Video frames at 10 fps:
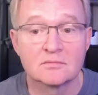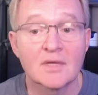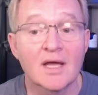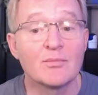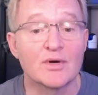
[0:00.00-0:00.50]

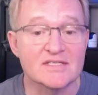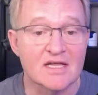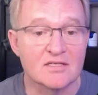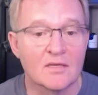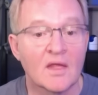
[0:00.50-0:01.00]
and press
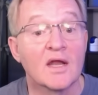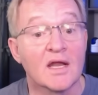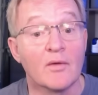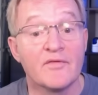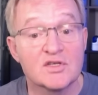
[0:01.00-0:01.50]
Enter.
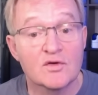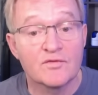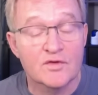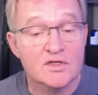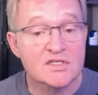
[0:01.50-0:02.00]
Now, if it's your
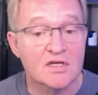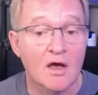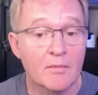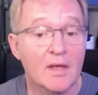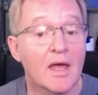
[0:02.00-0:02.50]
first
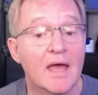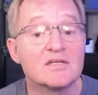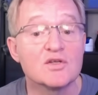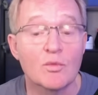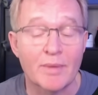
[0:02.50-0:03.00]
time, enter
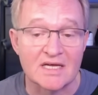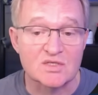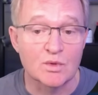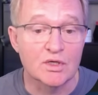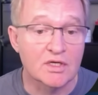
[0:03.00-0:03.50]
your
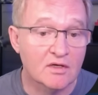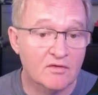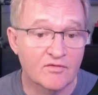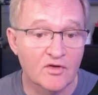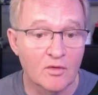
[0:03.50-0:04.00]
password and
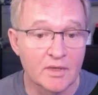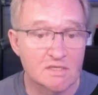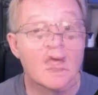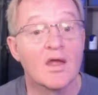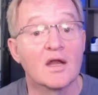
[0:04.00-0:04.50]
confirm it.
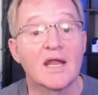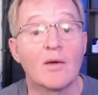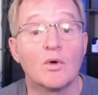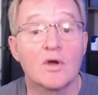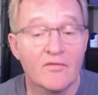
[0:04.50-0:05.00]
Now
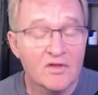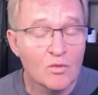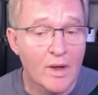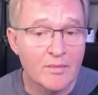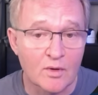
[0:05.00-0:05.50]
we'll cover the
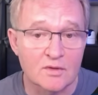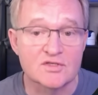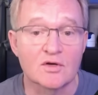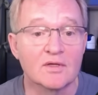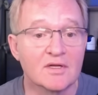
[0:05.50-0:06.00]
web
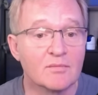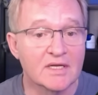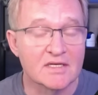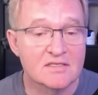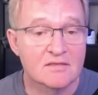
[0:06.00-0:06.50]
console in a
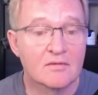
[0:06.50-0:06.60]
minute.